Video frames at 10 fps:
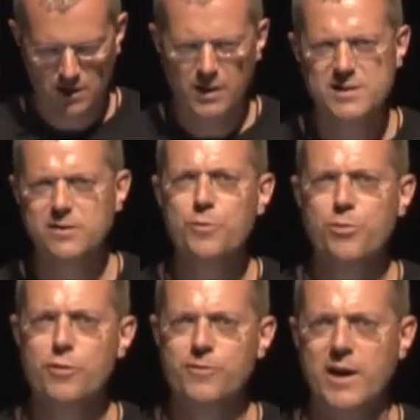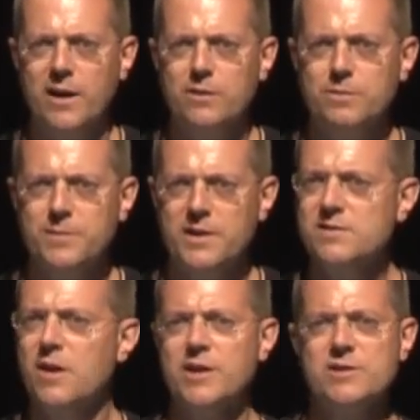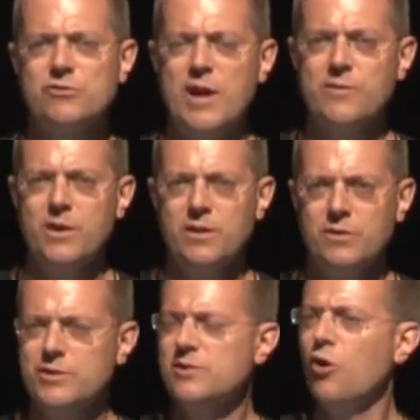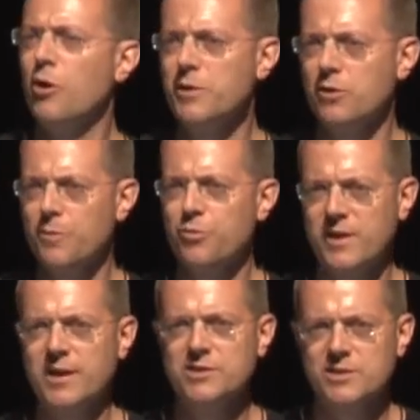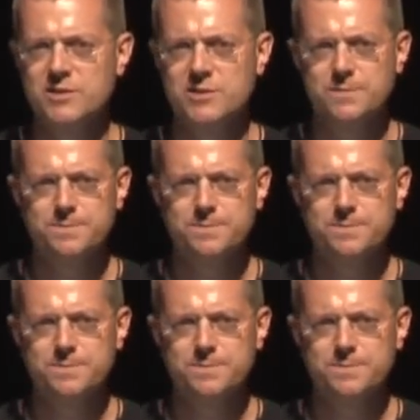It's low profile. It's not extravagant or snobby or pretentious.